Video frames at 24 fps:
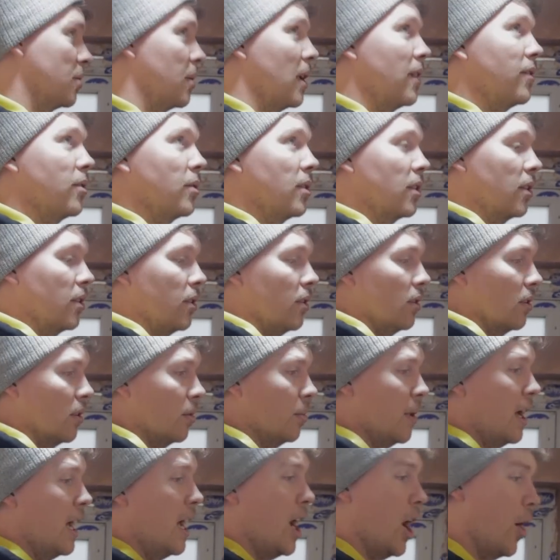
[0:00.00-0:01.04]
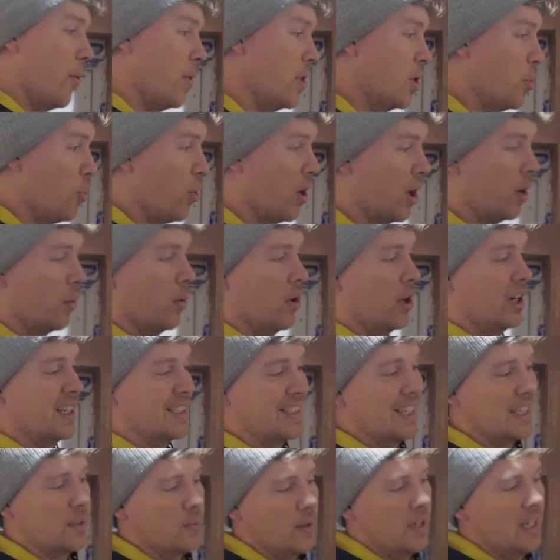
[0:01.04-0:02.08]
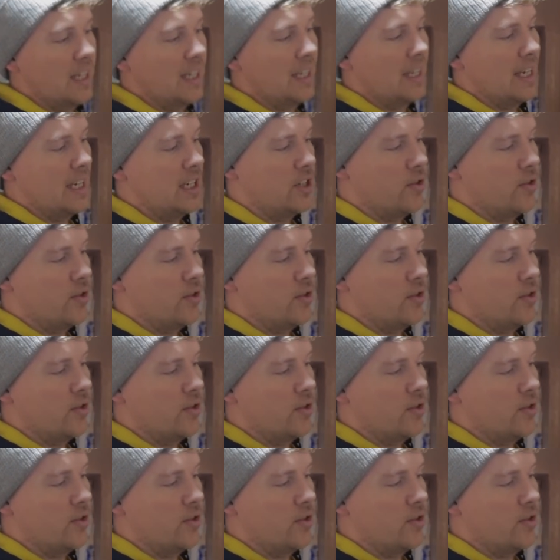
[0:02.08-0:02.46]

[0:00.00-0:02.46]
whatever you want to call them, are in the brickwork, because that's where you're going to get your